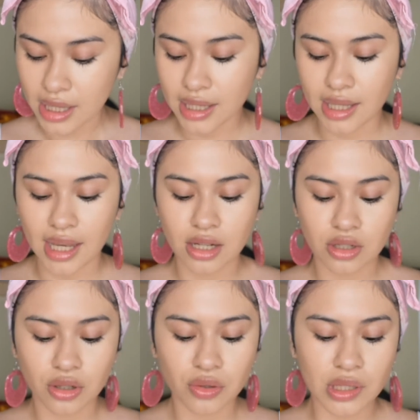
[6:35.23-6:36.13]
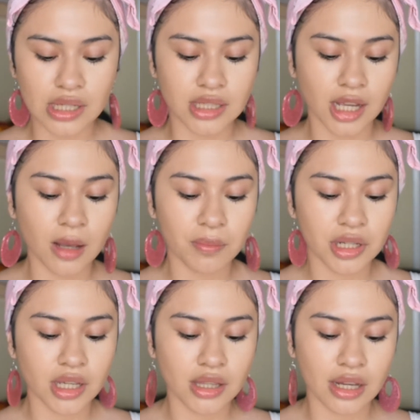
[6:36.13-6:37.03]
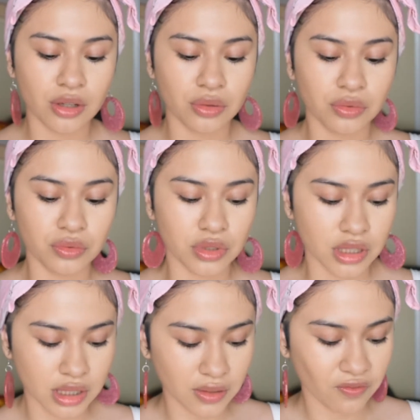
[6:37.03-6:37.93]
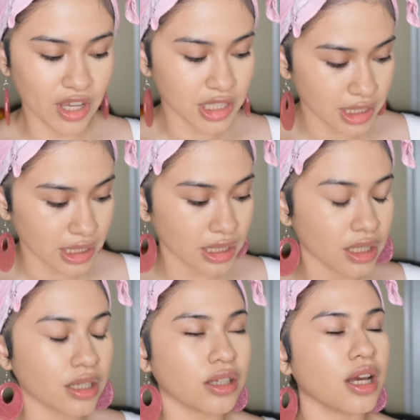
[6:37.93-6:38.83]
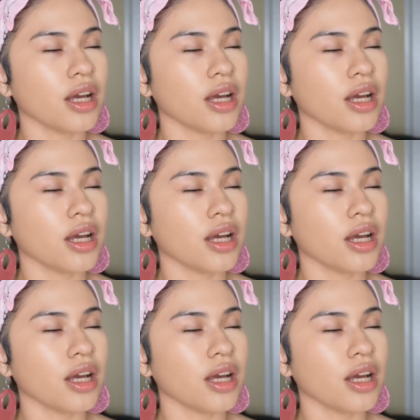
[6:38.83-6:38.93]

Kendo is a company that owns Fenty,